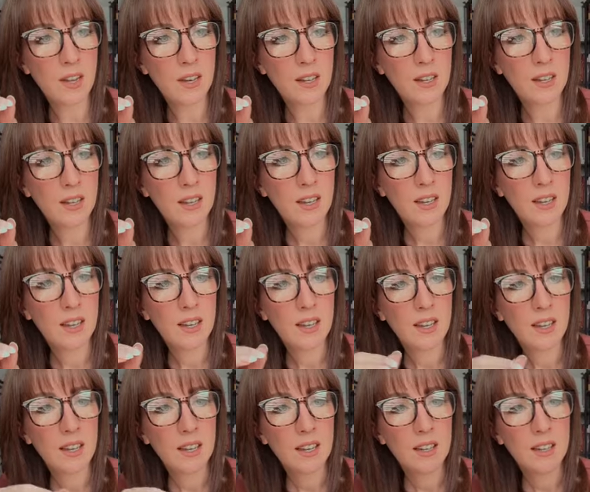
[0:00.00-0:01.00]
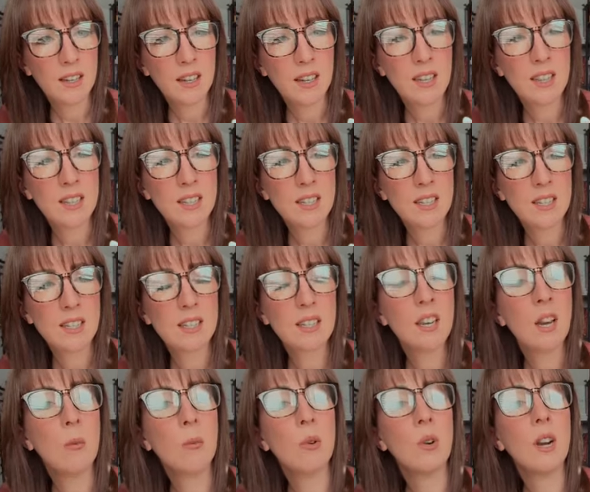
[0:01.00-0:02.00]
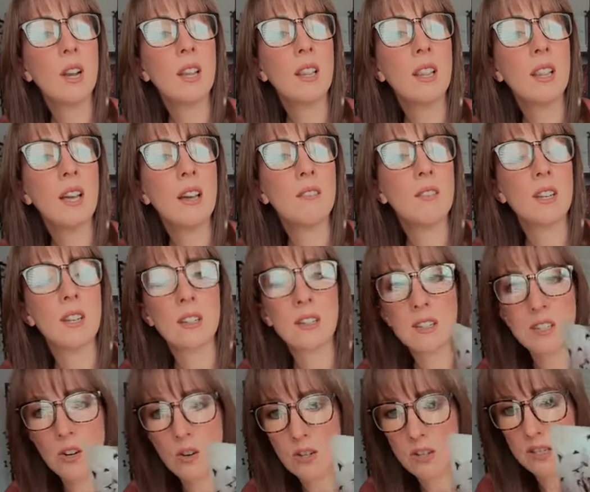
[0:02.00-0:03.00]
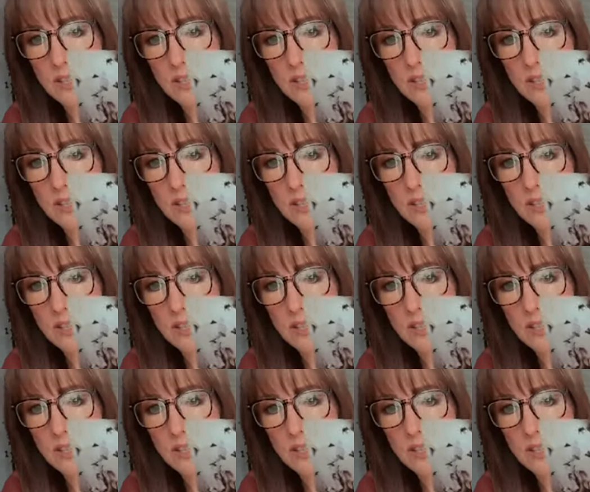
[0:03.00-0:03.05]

in. And this is number 11. It's